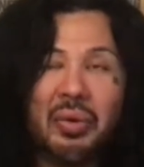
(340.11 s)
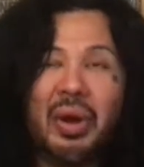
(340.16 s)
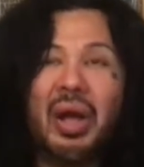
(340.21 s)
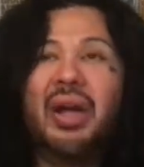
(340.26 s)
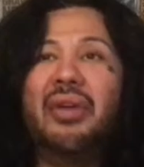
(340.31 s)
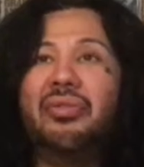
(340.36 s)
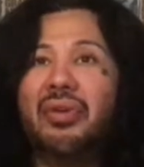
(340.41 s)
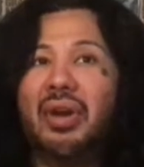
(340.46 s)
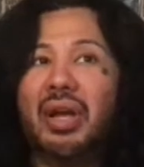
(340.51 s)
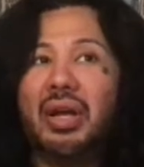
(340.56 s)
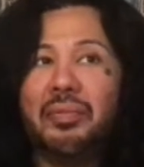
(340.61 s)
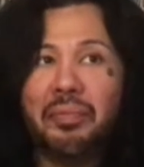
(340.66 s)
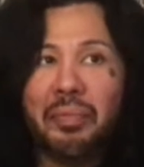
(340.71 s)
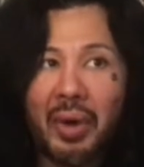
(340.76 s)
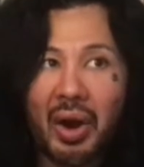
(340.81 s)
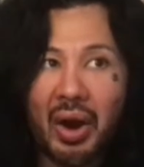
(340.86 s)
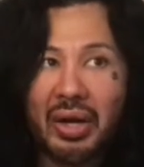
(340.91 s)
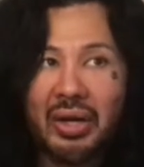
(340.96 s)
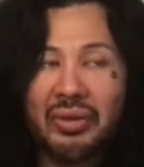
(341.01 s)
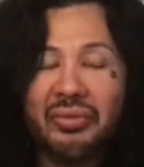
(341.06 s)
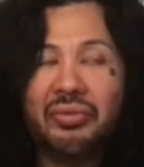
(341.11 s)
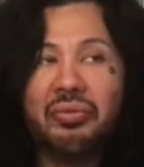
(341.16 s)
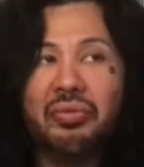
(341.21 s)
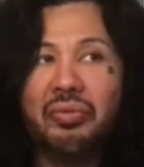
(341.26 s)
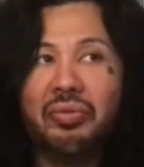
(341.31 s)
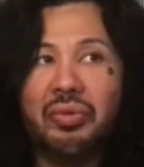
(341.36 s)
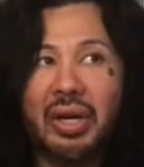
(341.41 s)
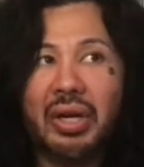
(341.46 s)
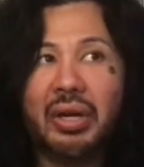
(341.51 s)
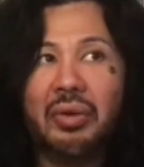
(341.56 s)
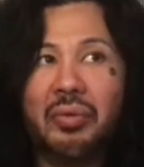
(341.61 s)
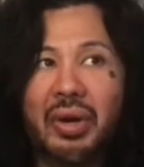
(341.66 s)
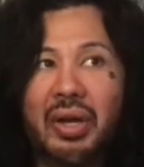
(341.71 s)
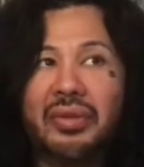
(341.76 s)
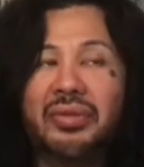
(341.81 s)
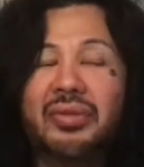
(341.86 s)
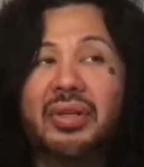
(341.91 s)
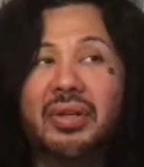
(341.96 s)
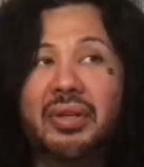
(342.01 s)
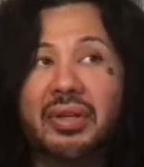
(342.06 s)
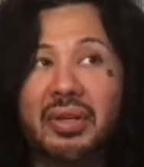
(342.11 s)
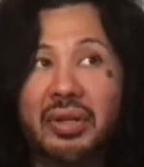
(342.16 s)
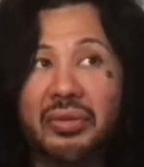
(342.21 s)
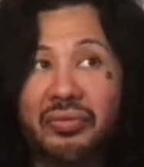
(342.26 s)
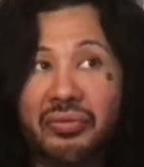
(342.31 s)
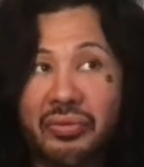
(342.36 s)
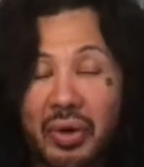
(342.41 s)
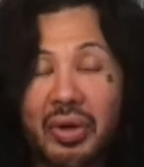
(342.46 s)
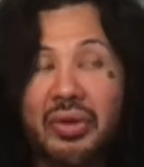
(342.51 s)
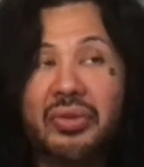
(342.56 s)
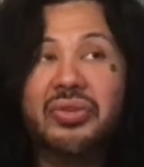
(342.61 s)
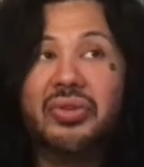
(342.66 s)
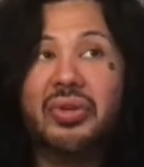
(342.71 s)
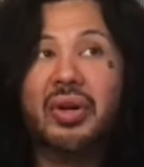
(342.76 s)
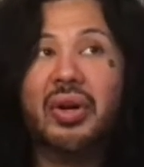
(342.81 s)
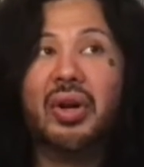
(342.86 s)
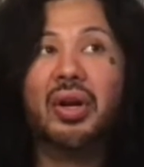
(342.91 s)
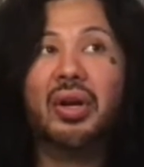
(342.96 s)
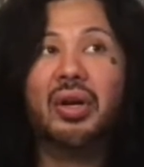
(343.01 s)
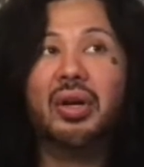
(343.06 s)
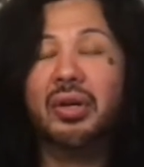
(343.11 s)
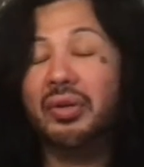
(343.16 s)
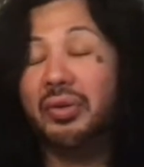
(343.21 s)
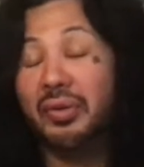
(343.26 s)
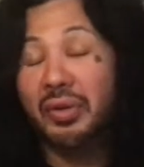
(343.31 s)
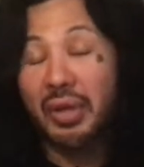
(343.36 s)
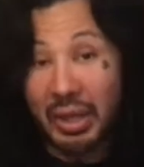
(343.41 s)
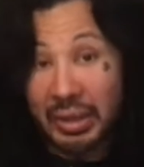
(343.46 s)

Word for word: well, I read part of what it was he forced her,